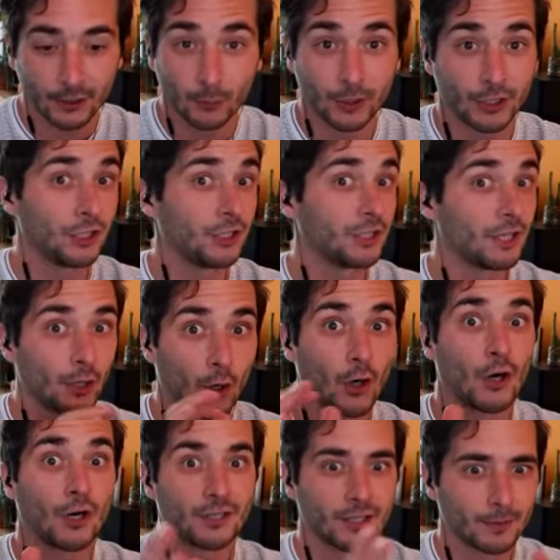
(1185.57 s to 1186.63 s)
which is an
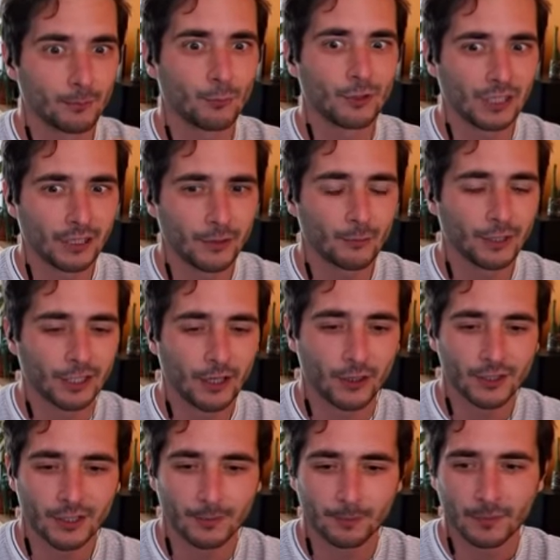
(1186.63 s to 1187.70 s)
awesome, really, really
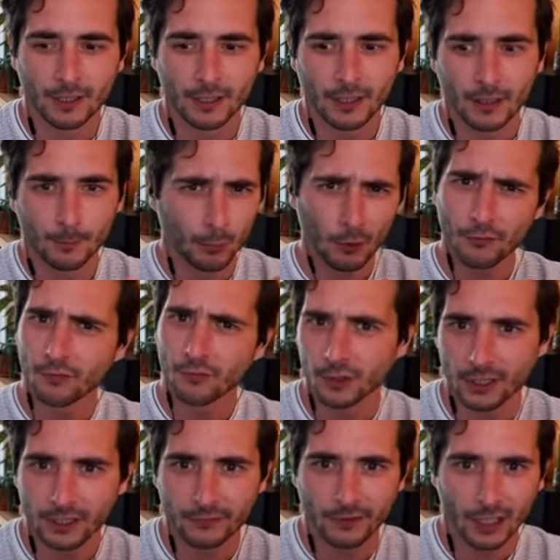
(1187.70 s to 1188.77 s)
awesome, both for the
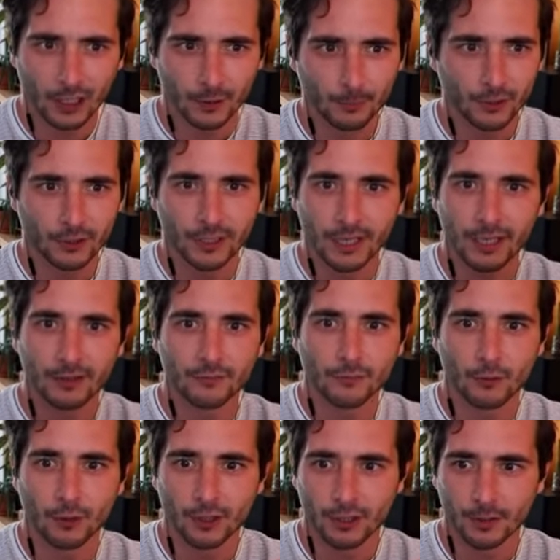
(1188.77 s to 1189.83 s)
developer and for the